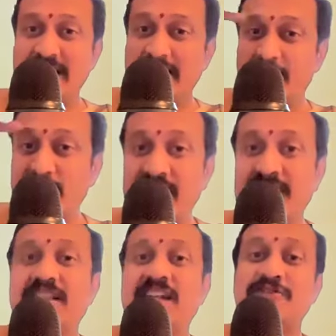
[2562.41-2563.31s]
And
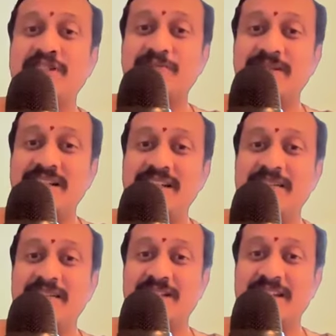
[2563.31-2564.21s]
immediately after
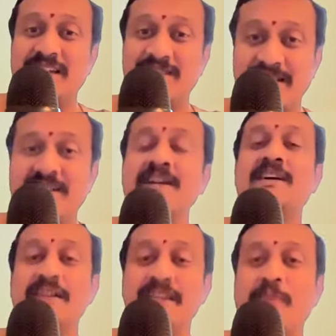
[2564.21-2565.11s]
Pathinam Pataye, we said
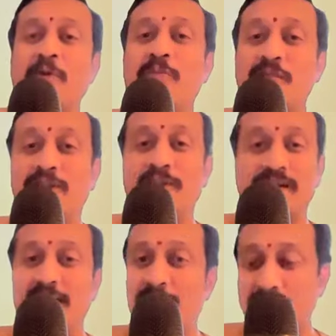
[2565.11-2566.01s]
Namo
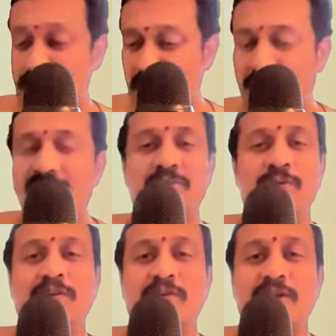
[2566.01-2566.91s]
Babhrushai, because nobody is
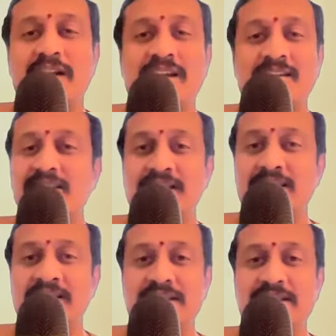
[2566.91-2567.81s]
going to read
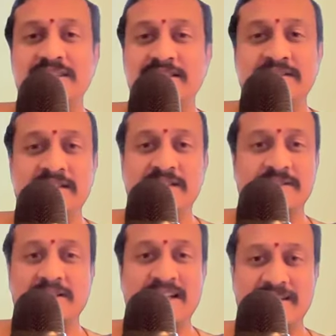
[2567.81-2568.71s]
these
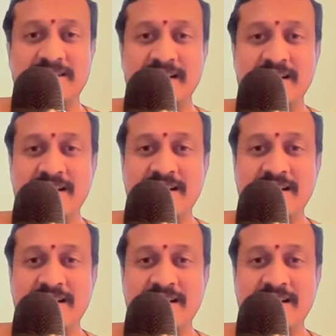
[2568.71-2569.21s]
lines